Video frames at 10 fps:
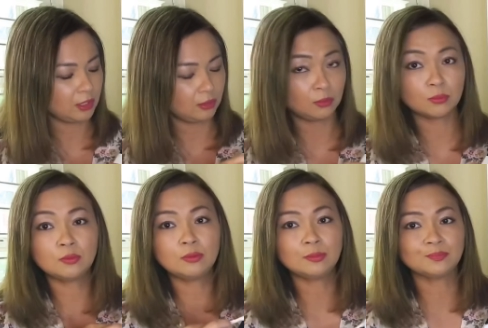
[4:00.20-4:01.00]

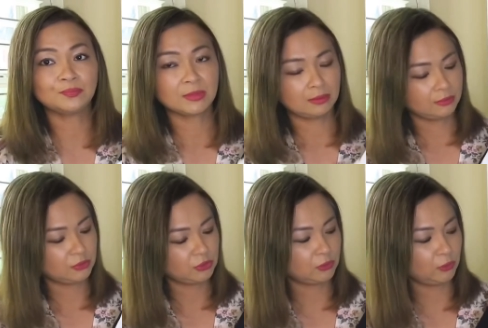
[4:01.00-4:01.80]
you,
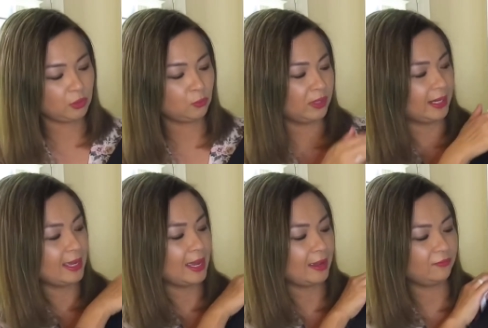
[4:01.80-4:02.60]
show you what I
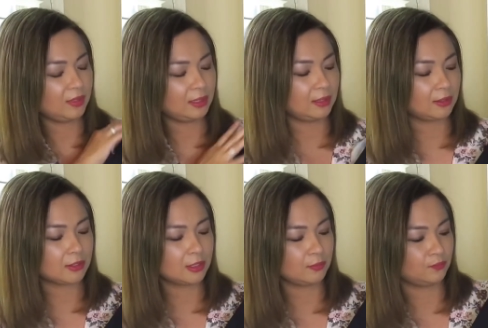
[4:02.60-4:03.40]
have here.